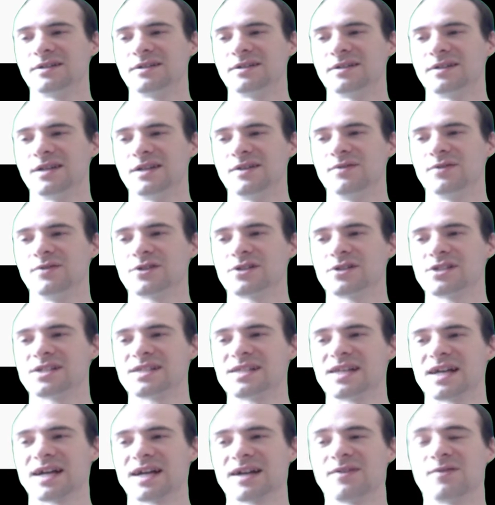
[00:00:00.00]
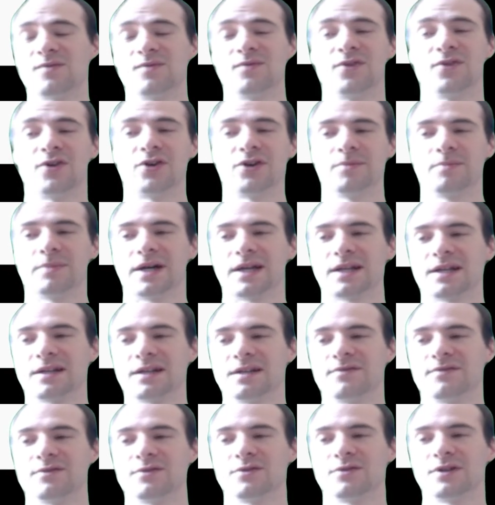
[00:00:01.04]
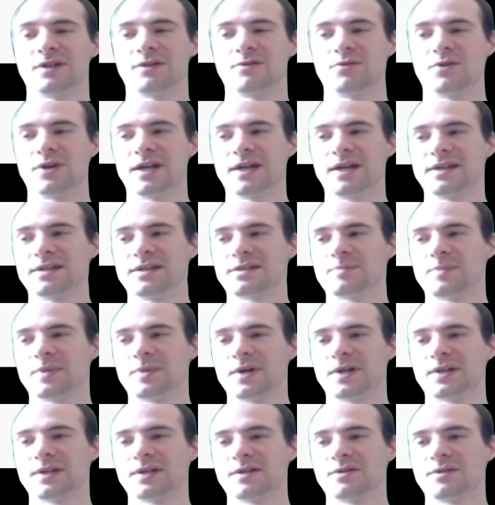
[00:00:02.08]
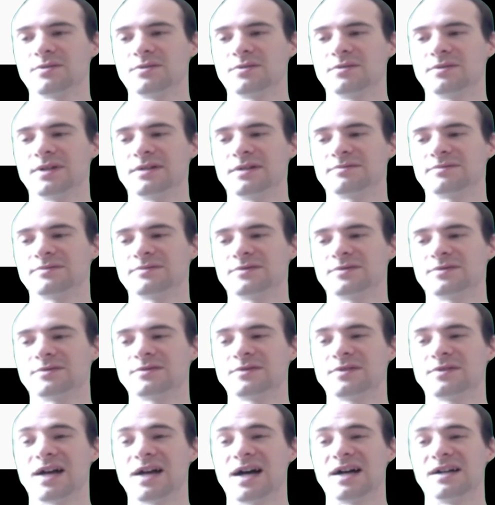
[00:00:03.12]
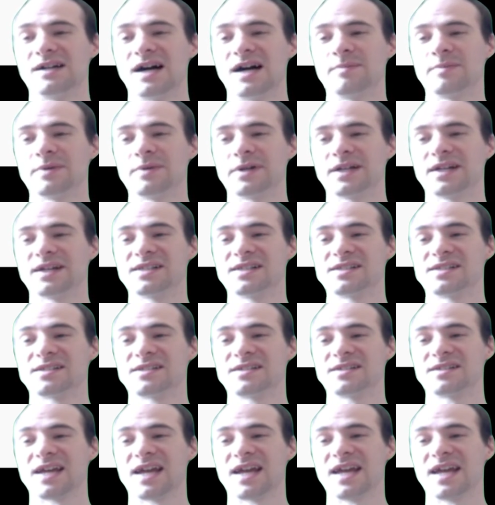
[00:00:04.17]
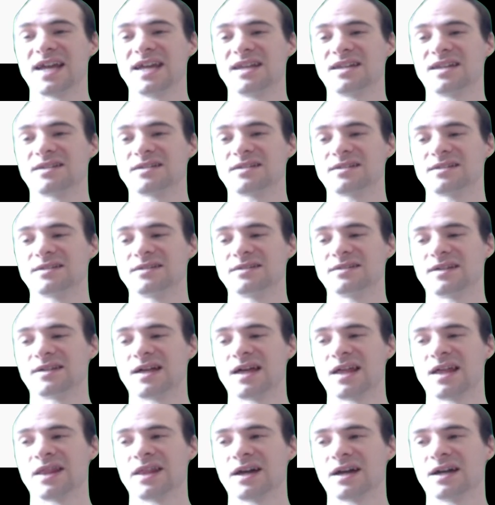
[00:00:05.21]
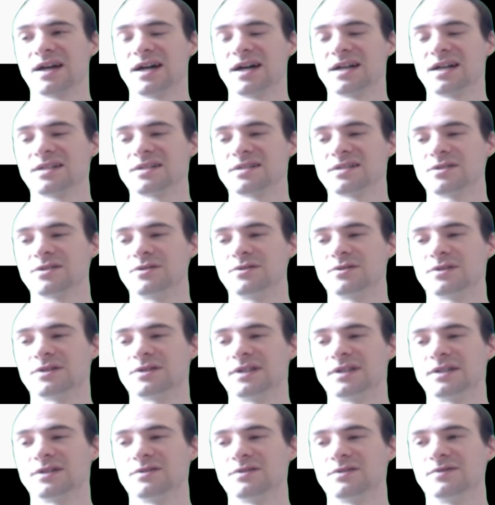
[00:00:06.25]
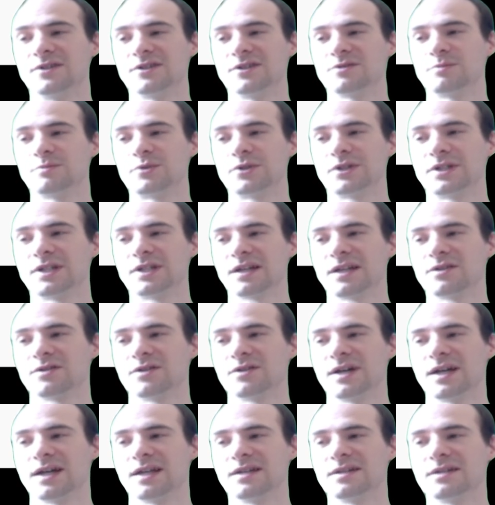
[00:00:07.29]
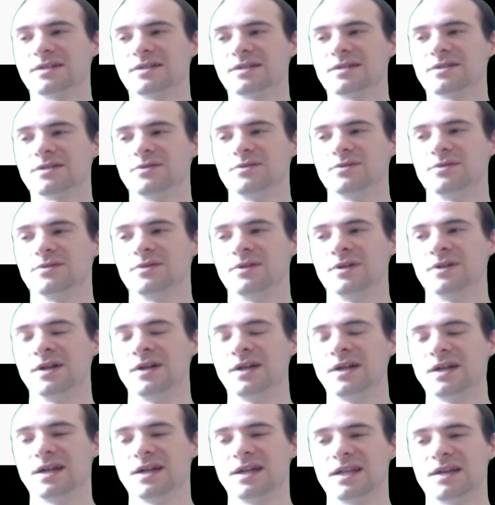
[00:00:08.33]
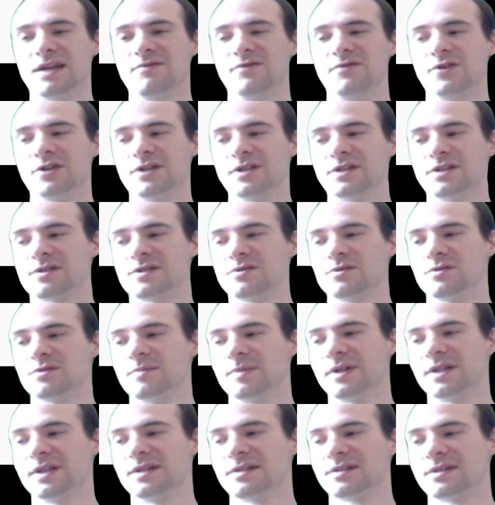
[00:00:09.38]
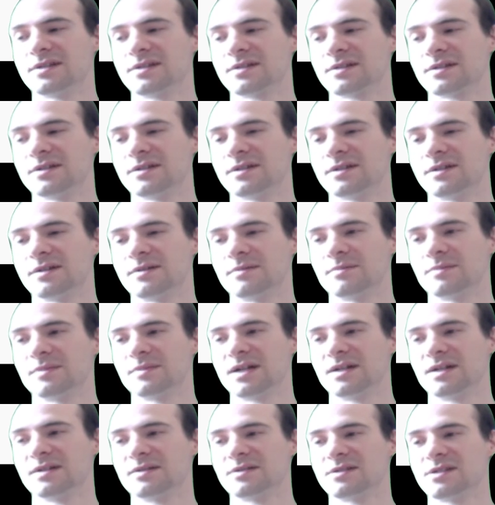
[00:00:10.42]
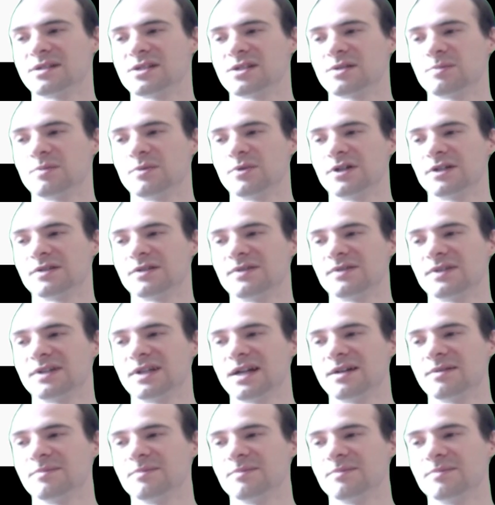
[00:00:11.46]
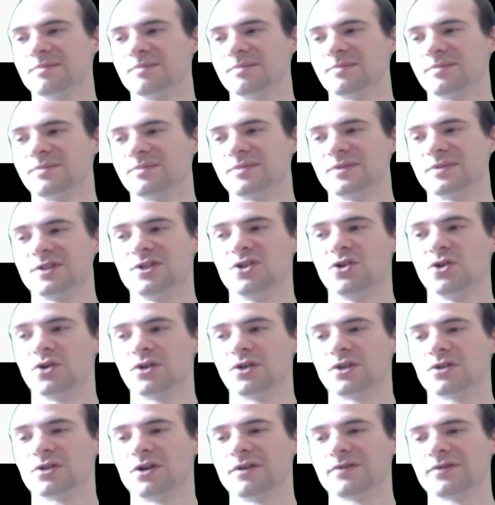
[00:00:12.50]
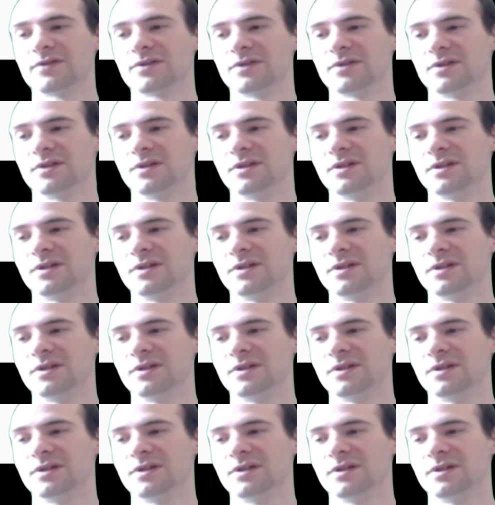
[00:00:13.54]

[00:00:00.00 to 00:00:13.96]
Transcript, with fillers: it would suck very badly if you get raised, but yeah, you are up against eight other cards in total and you want to protect your hand and you I would assume in his um, sport that I'm good often.